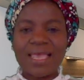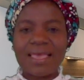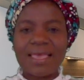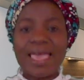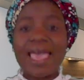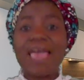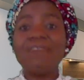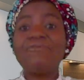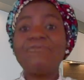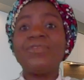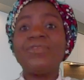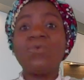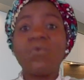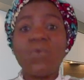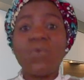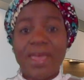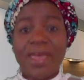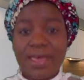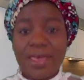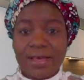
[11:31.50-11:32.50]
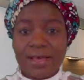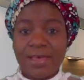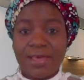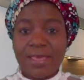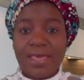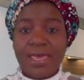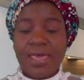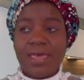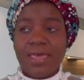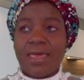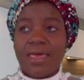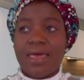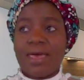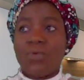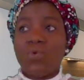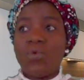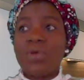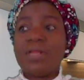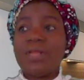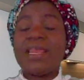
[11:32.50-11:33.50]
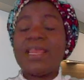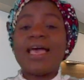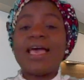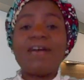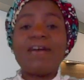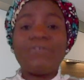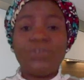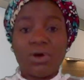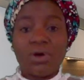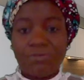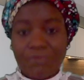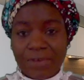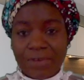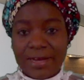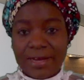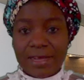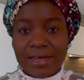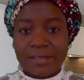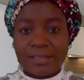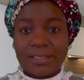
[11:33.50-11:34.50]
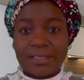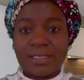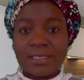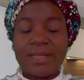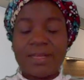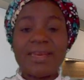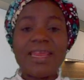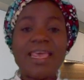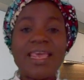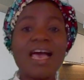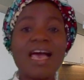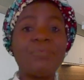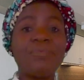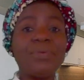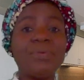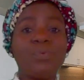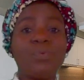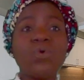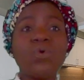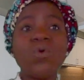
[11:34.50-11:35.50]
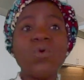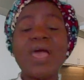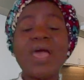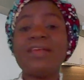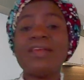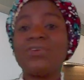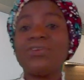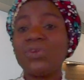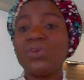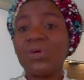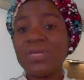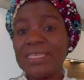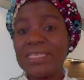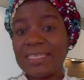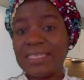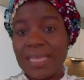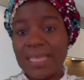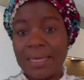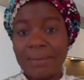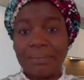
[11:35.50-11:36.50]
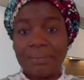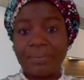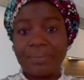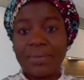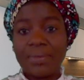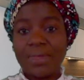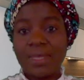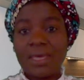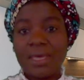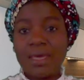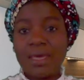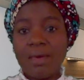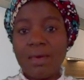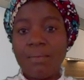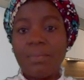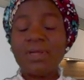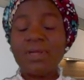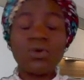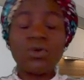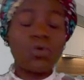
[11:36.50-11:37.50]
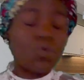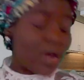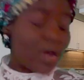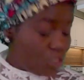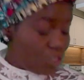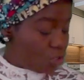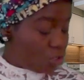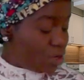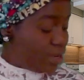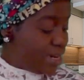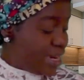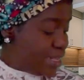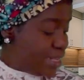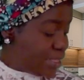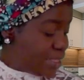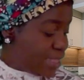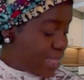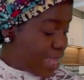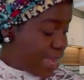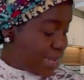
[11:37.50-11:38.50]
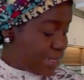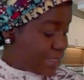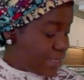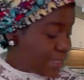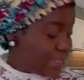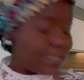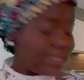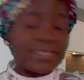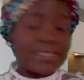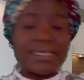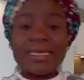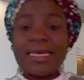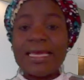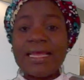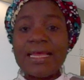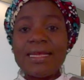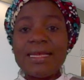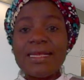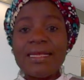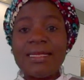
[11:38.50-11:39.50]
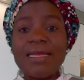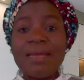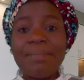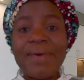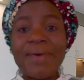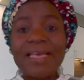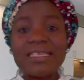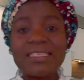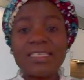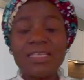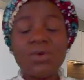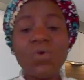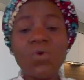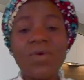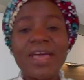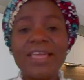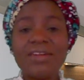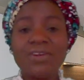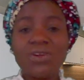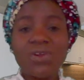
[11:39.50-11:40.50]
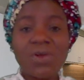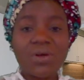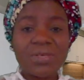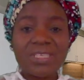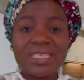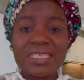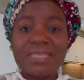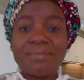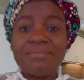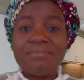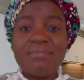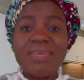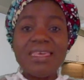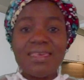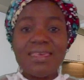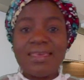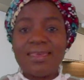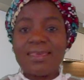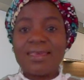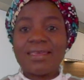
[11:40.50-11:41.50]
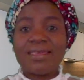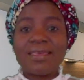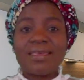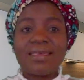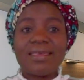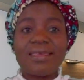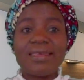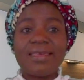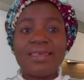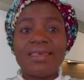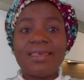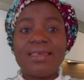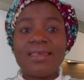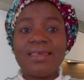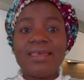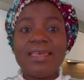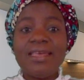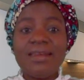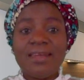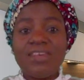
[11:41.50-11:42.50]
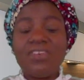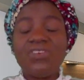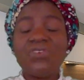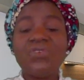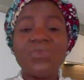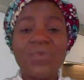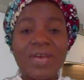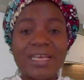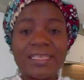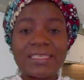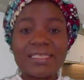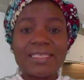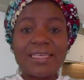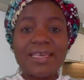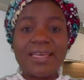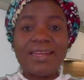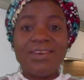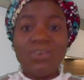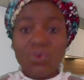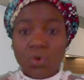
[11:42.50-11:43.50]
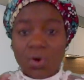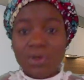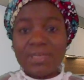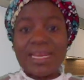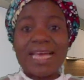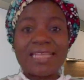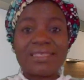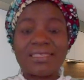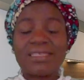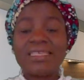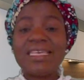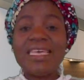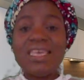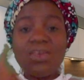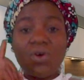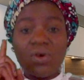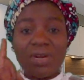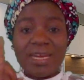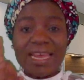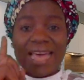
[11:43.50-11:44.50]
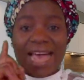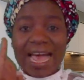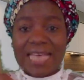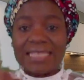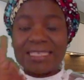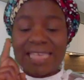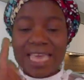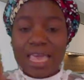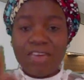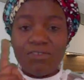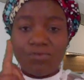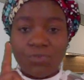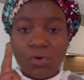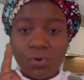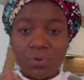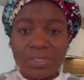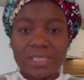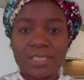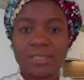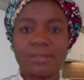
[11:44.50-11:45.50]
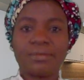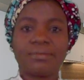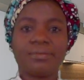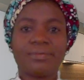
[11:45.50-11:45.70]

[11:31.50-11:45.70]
Everywhere. They have godfathers. They have people who endorse them. But the question is that the person who endorsed me in the US know that he only has a vote.